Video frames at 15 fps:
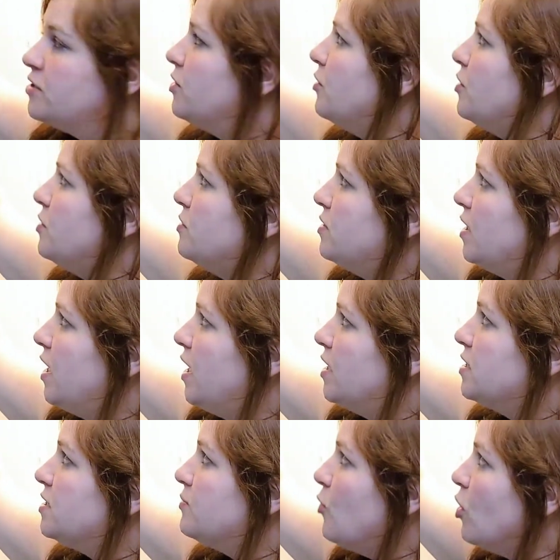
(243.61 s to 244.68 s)
So use
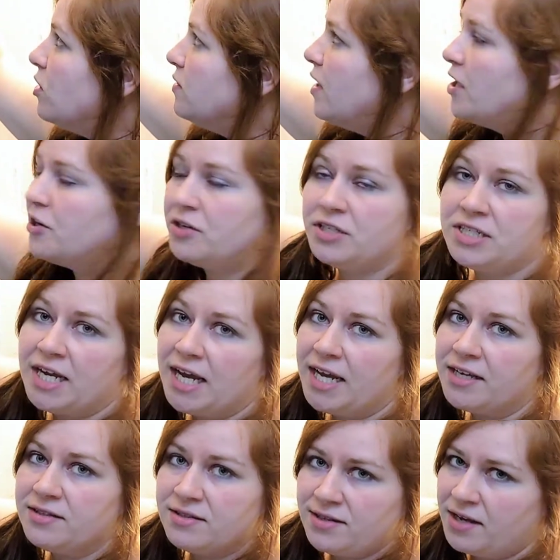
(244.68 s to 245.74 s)
a small letter
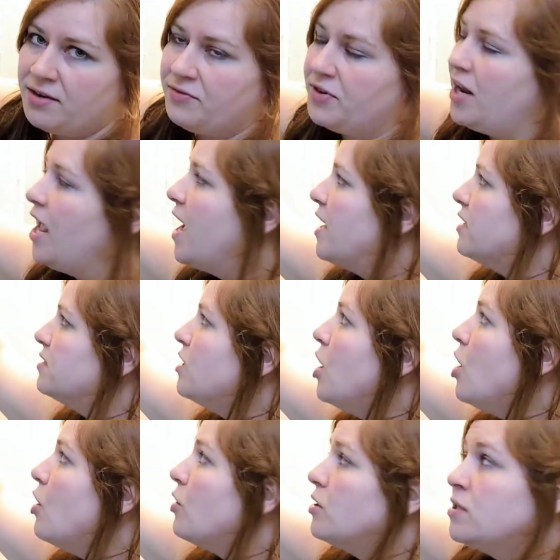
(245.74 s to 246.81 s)
J instead of an X
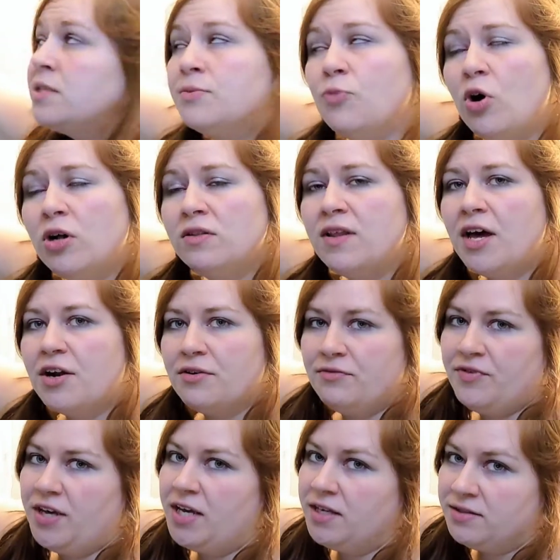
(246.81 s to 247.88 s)
or a small
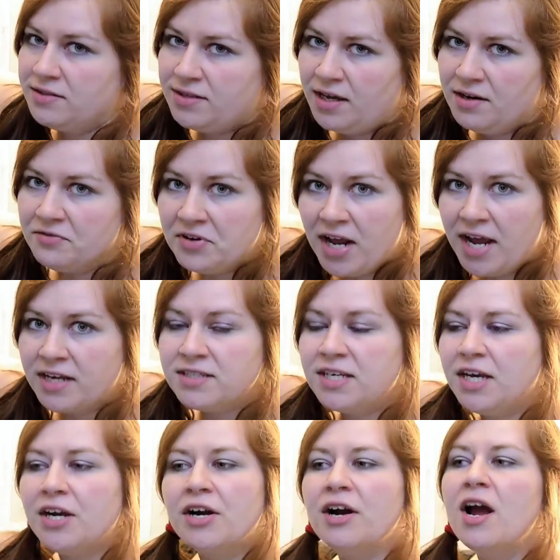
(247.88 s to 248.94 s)
letter V instead of an X
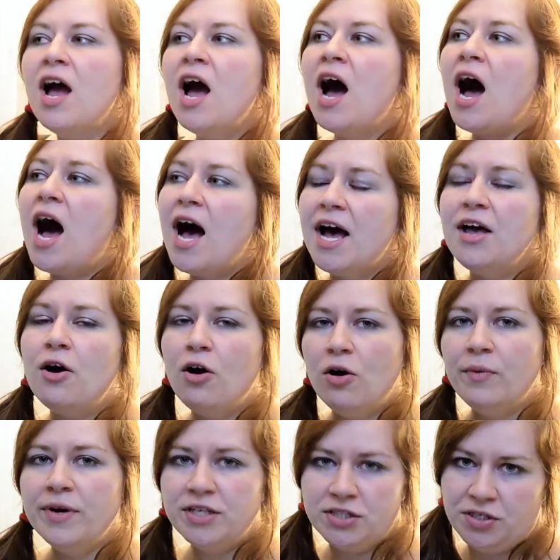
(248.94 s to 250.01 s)
here. I
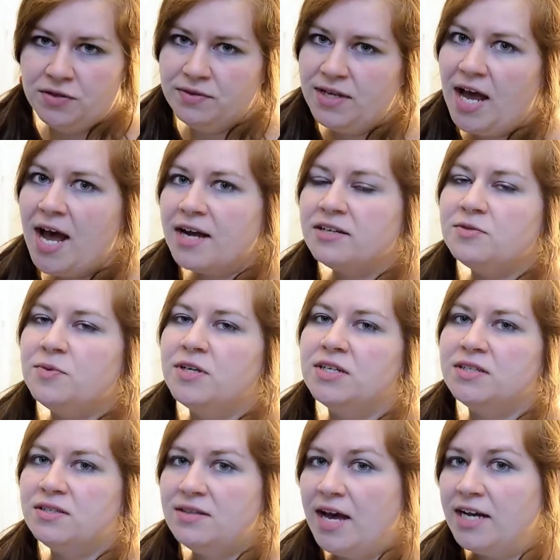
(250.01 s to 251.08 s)
always use X
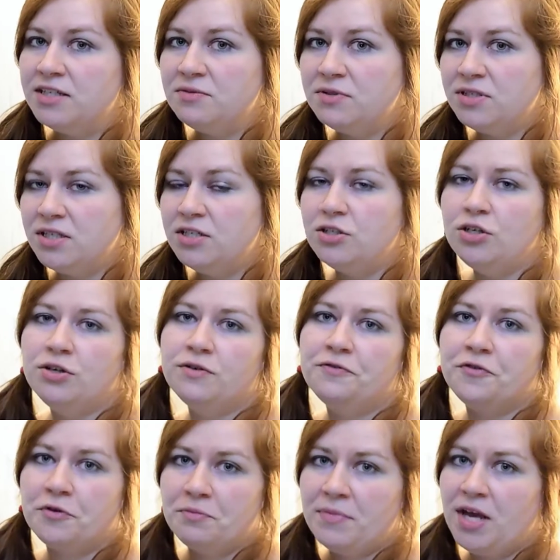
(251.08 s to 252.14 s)
because that's what's easier
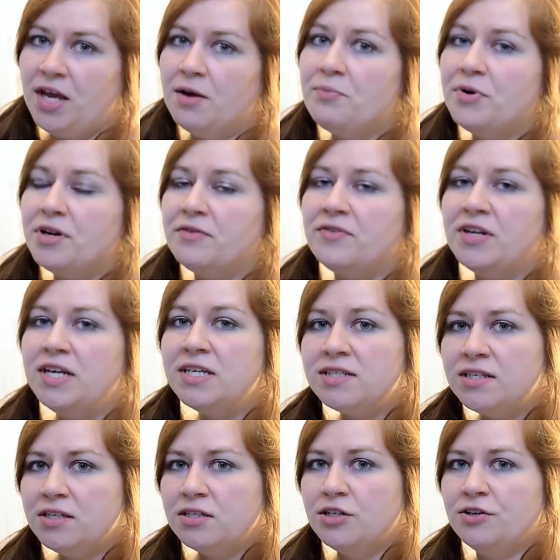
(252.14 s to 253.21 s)
for me, but if it
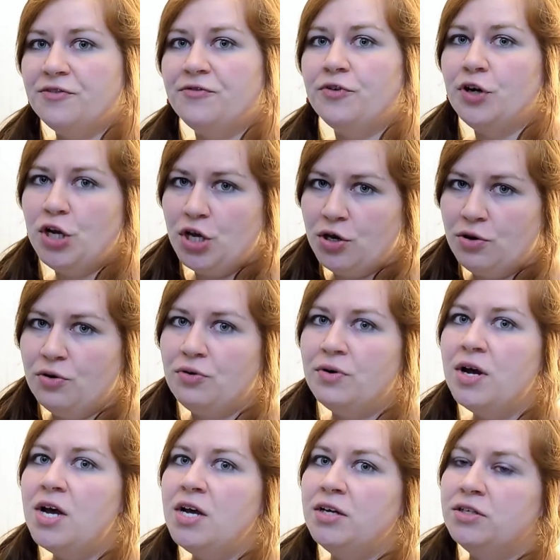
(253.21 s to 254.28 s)
is easier for
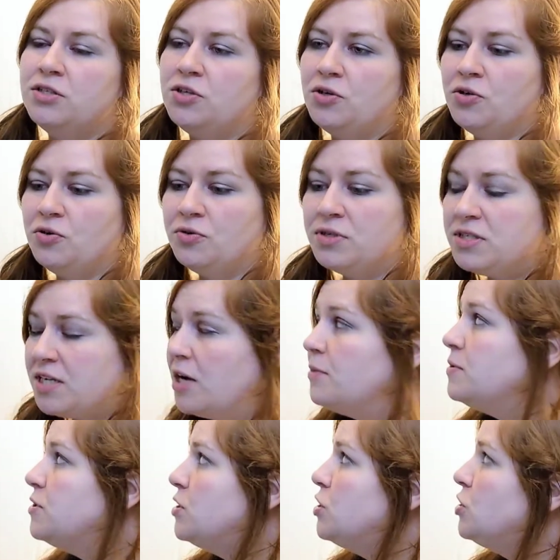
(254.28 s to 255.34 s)
you to
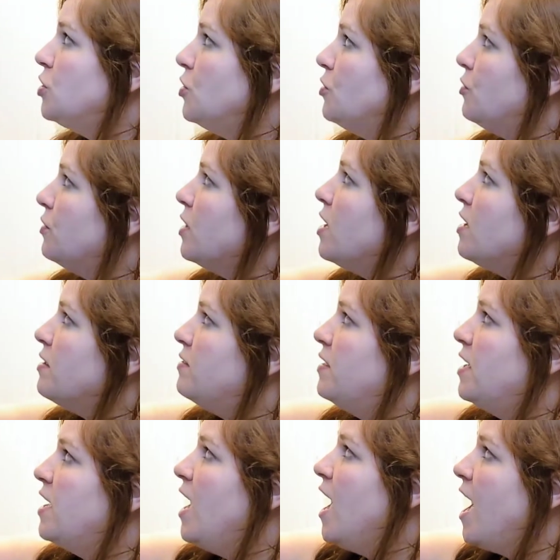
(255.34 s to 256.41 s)
substitute
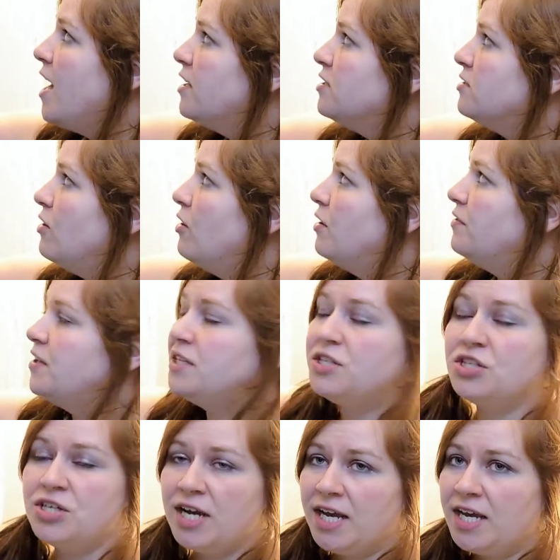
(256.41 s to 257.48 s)
the X on
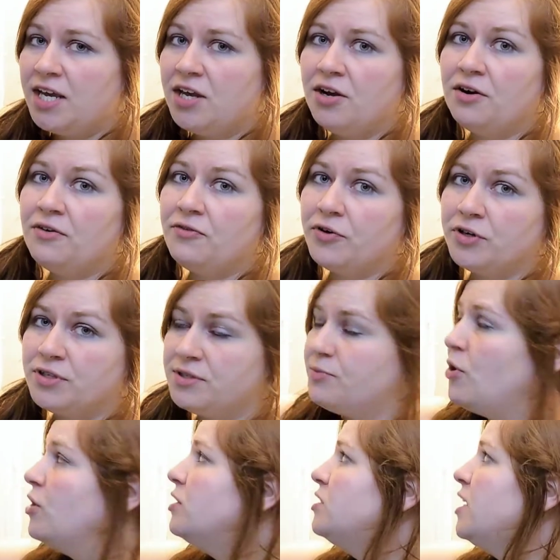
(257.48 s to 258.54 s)
this J here for a
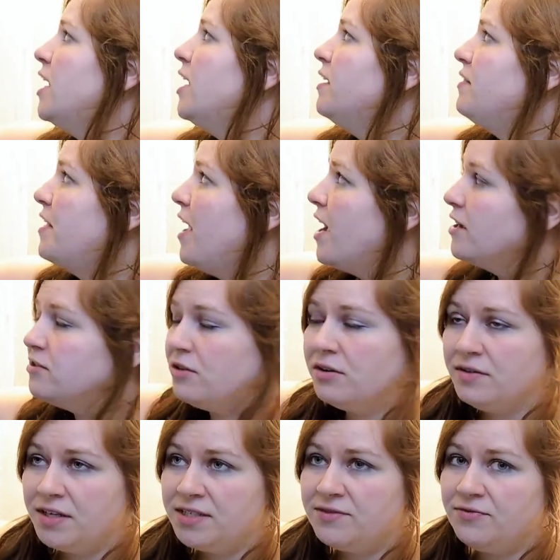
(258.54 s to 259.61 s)
small J and the X
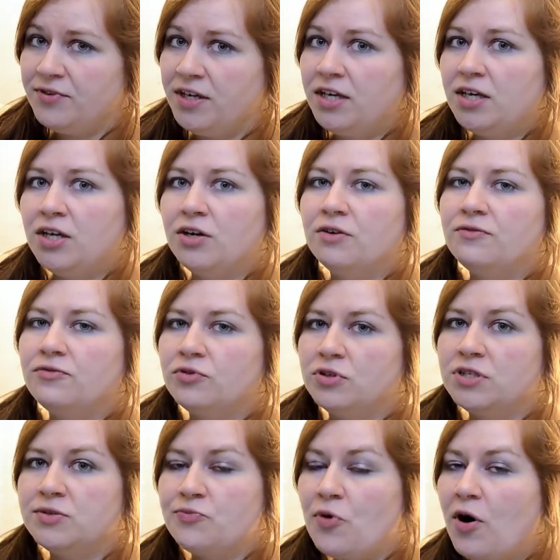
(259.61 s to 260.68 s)
on this V here for
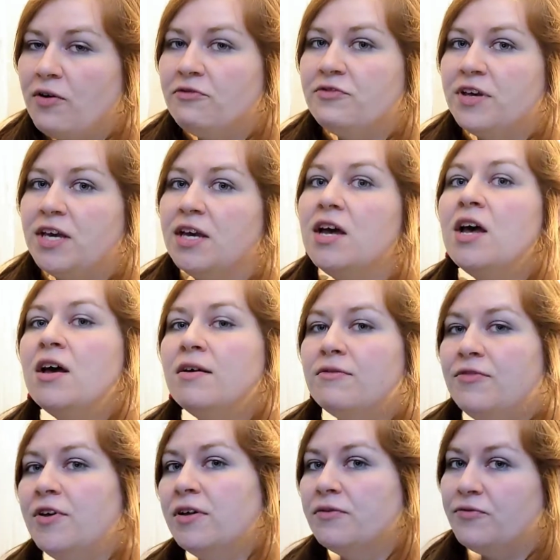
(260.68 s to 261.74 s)
a small V,
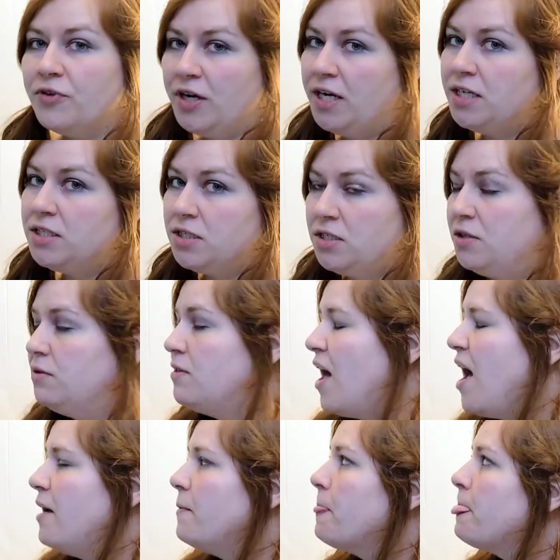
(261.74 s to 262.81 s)
feel free to do
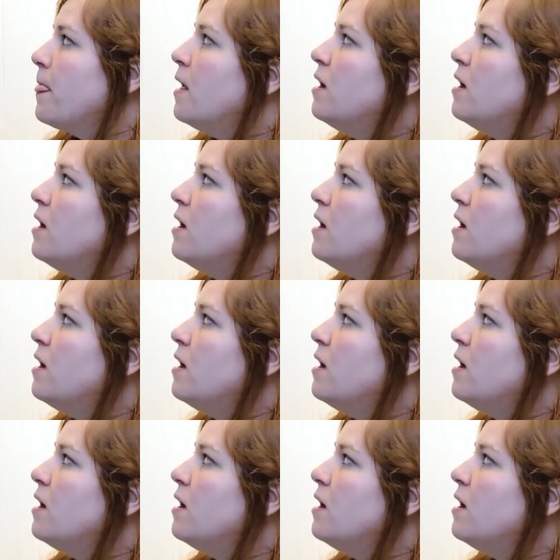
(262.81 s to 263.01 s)
that.